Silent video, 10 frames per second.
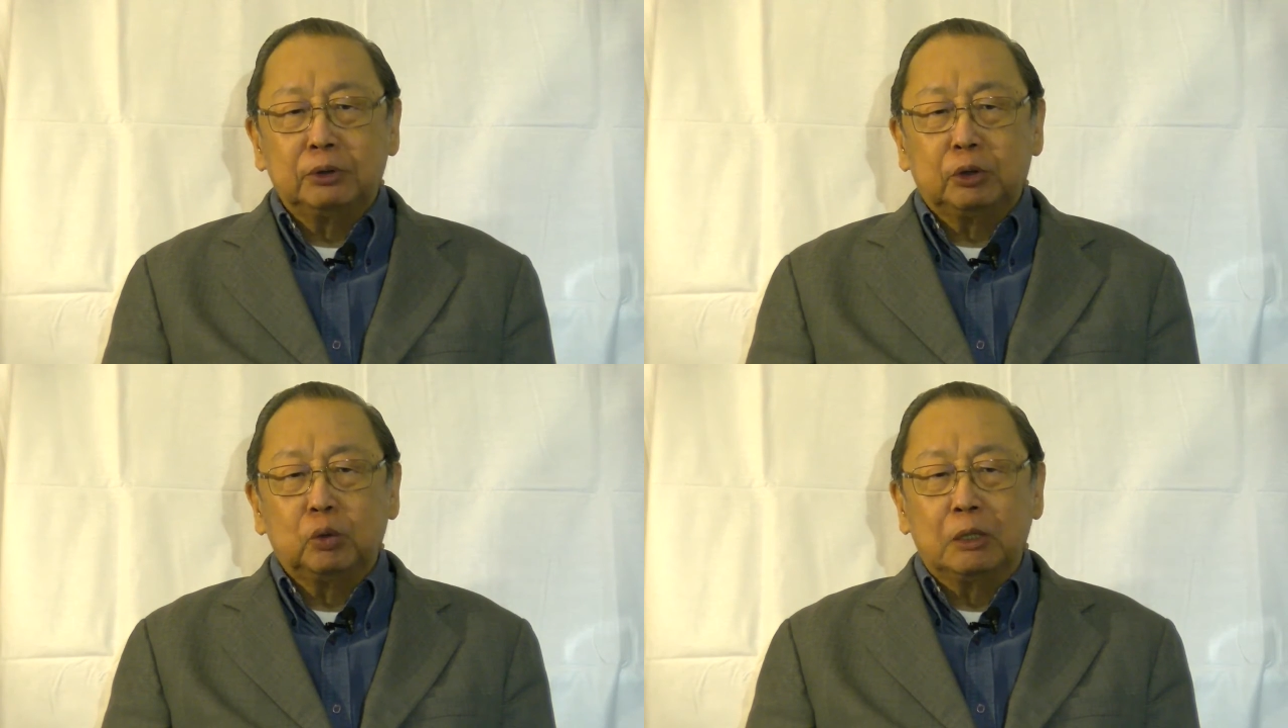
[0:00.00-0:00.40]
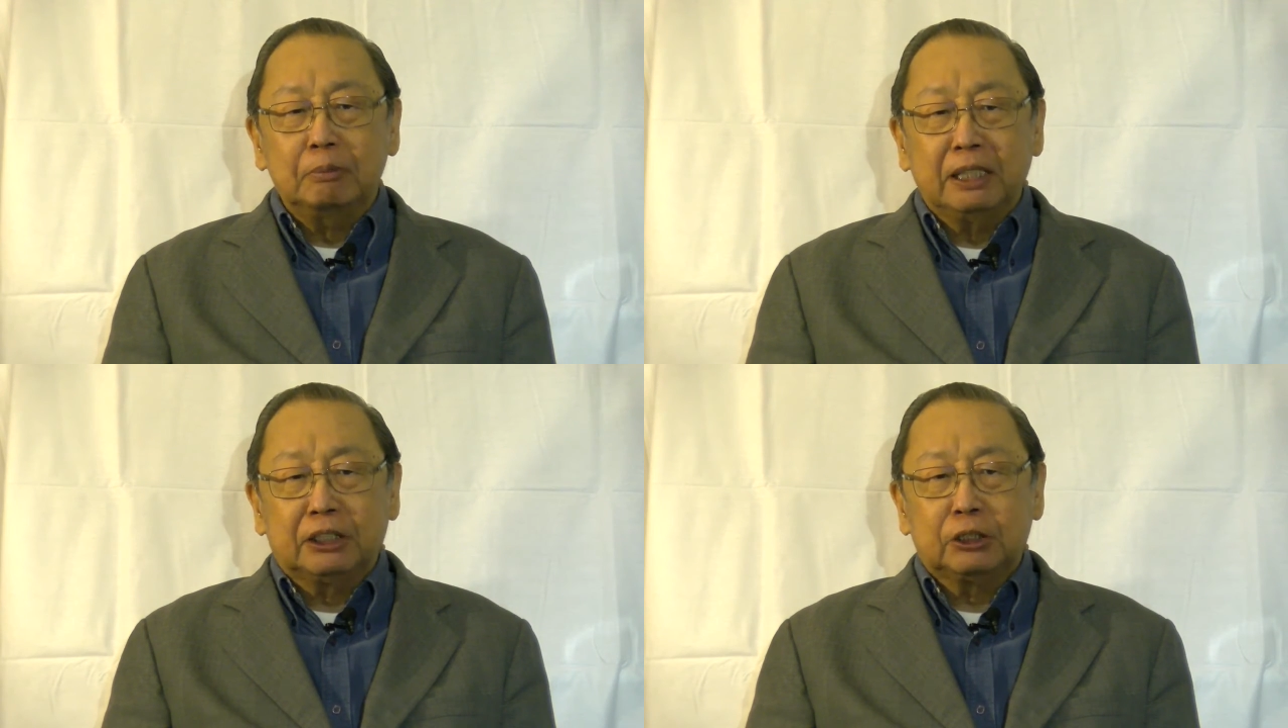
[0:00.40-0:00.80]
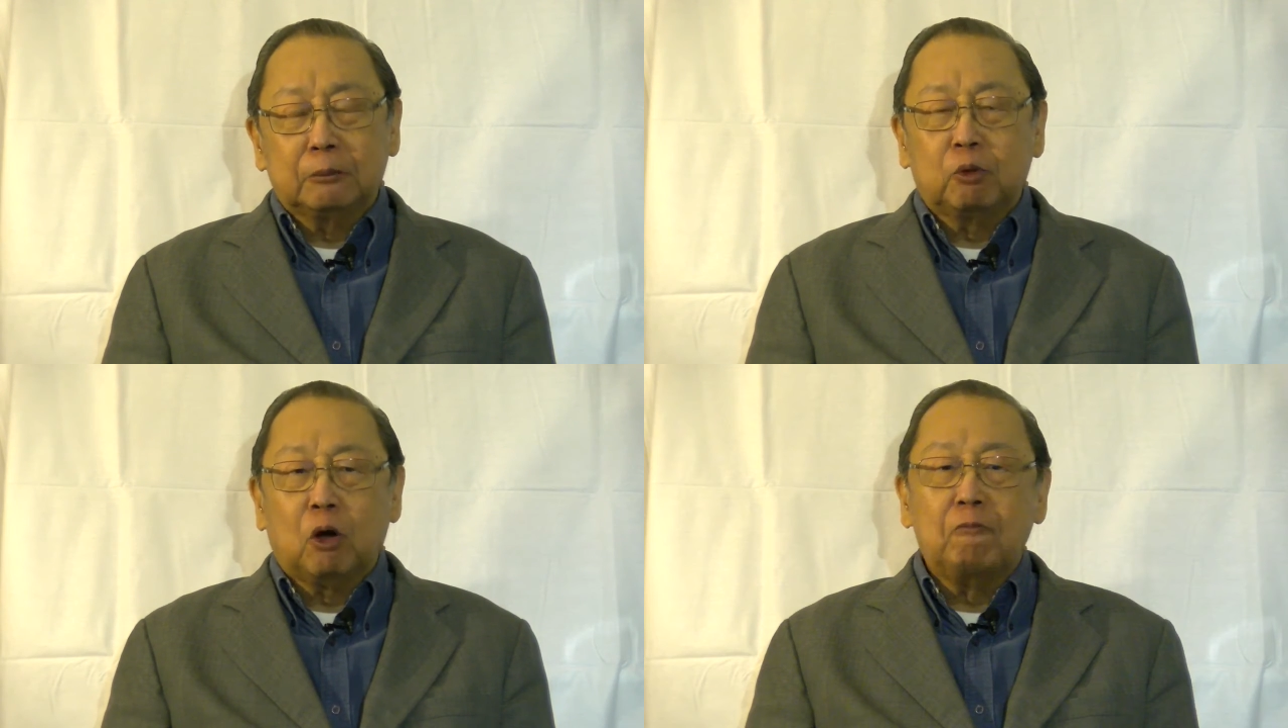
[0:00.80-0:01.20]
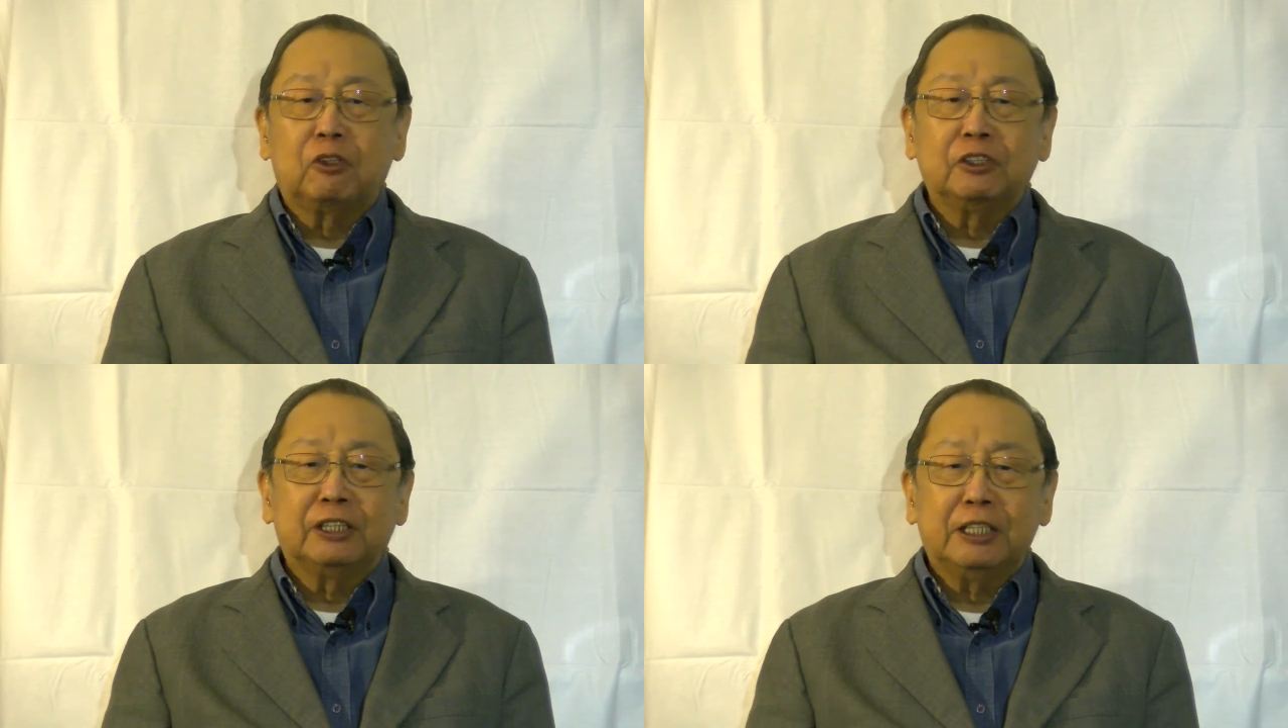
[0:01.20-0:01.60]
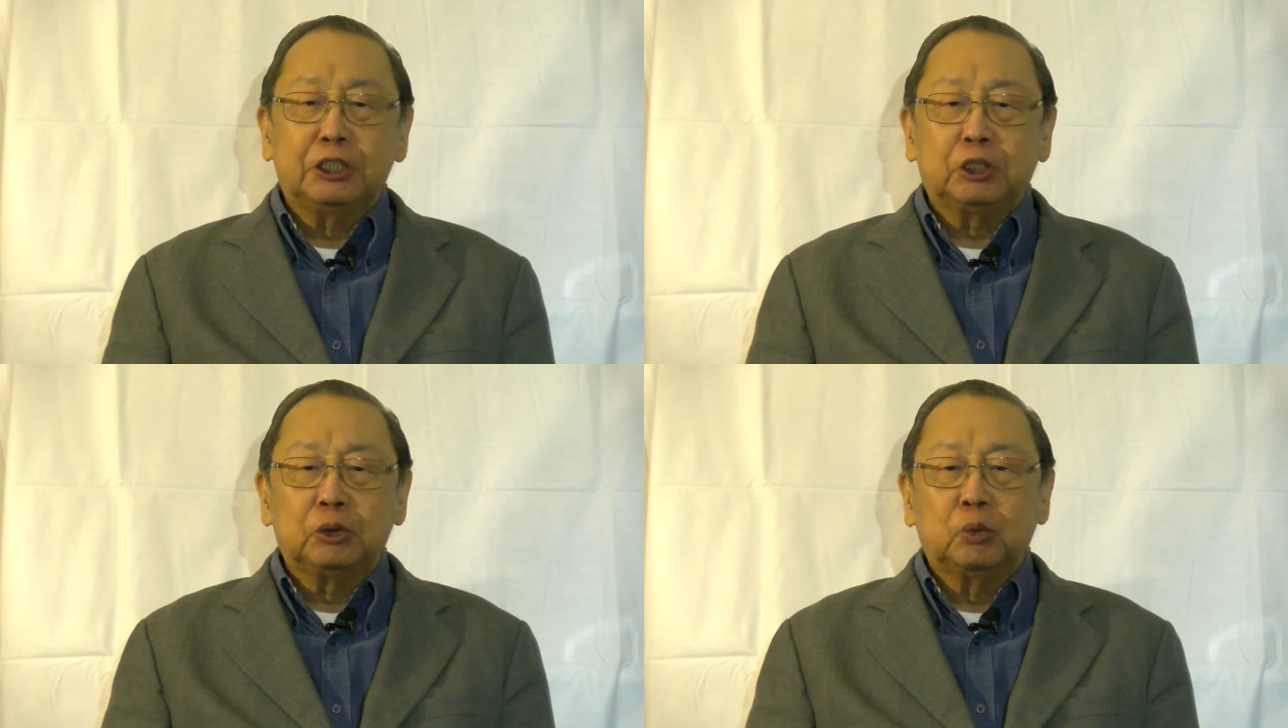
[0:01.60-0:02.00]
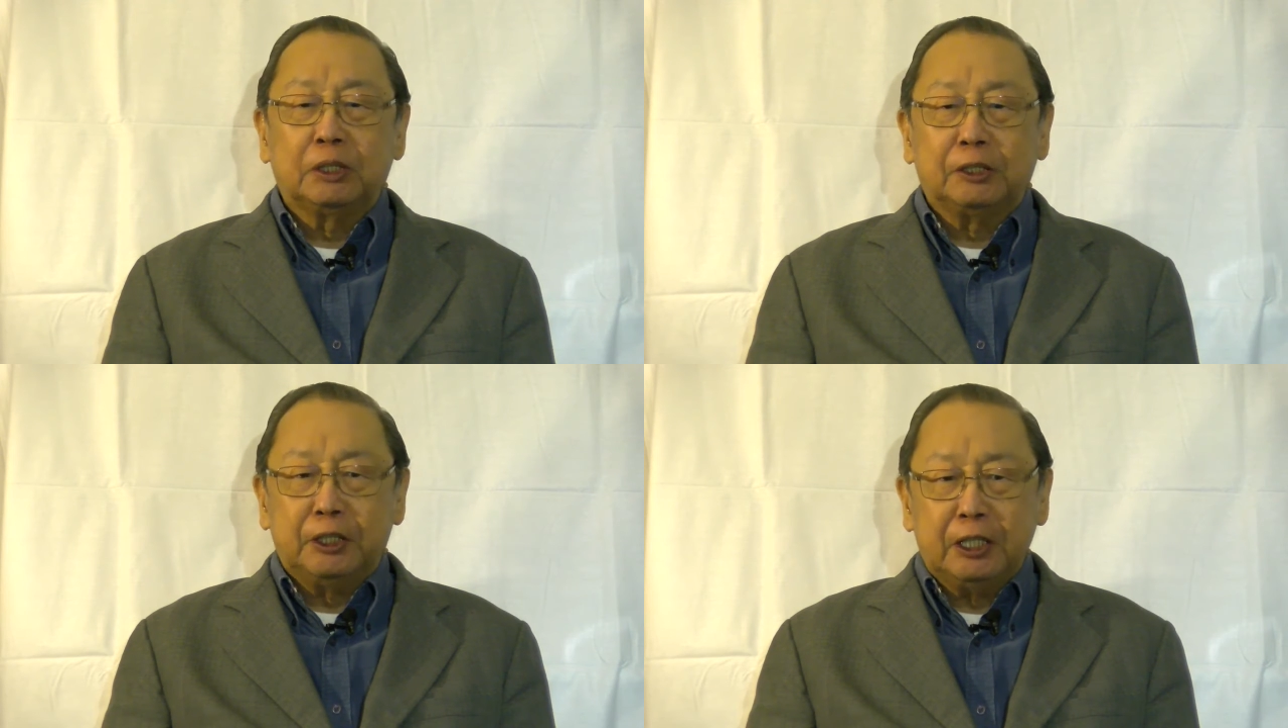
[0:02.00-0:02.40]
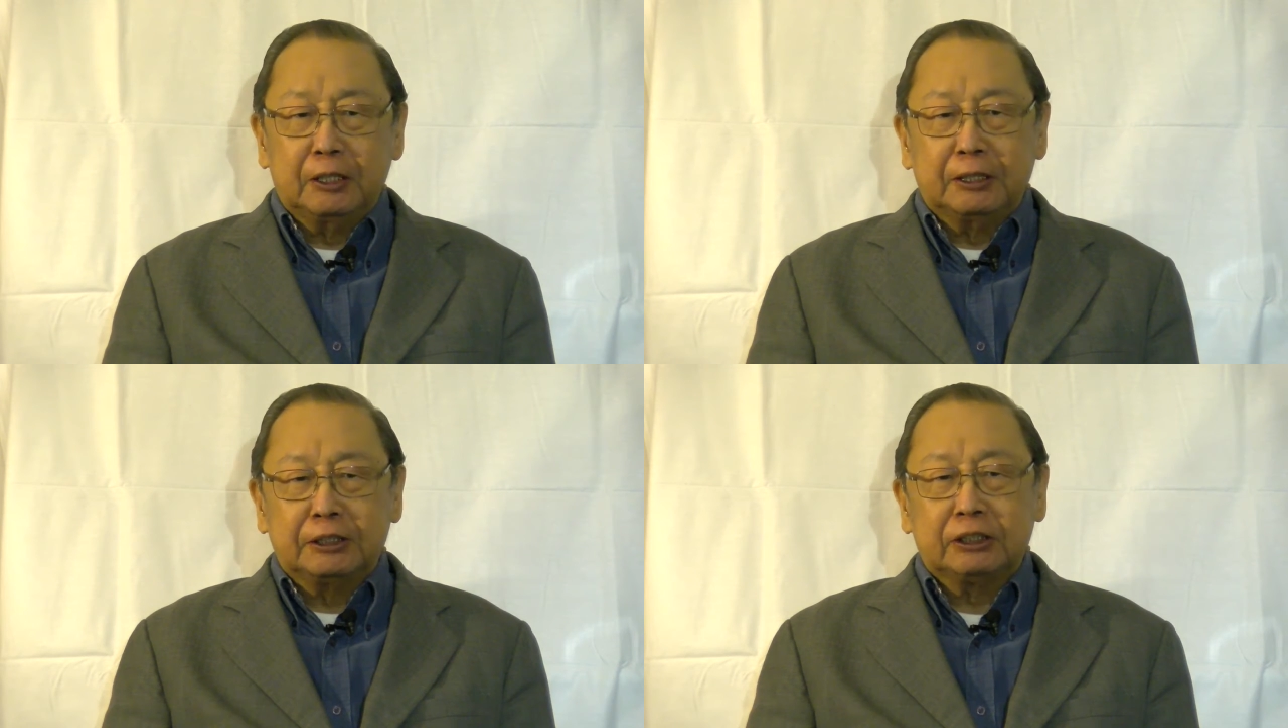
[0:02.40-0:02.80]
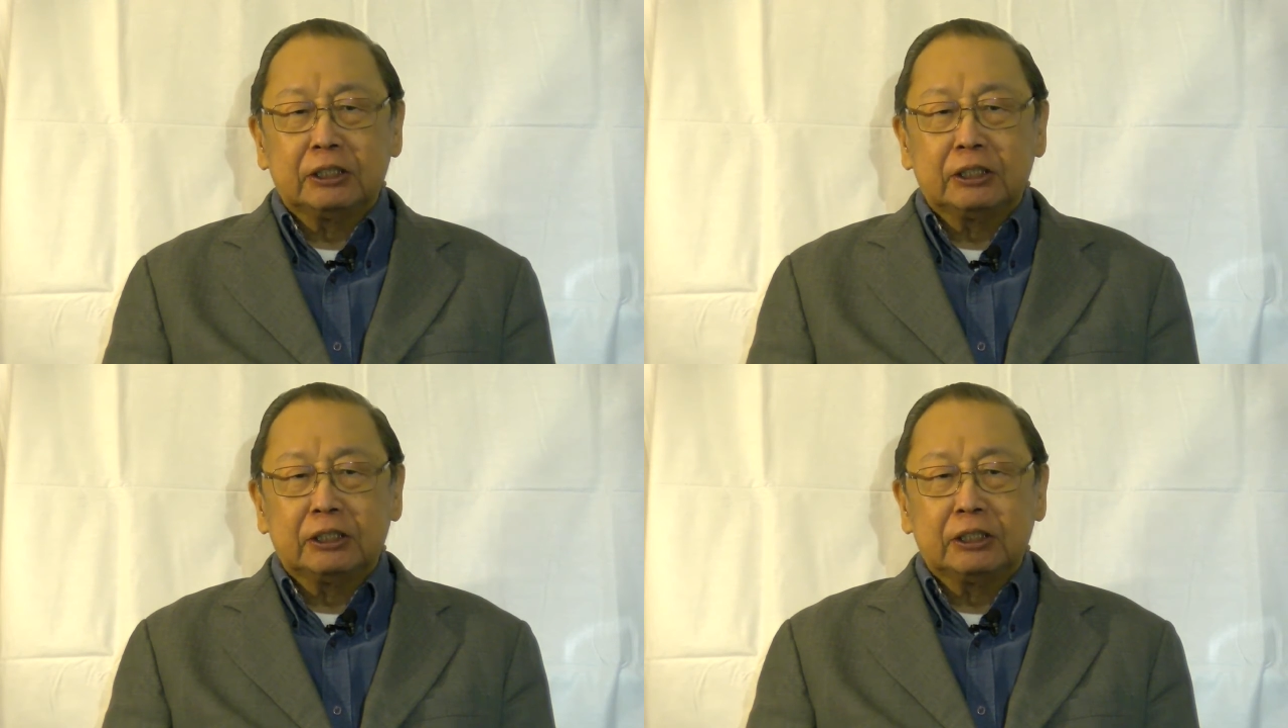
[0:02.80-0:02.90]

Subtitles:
through a mix of confrontation with dealers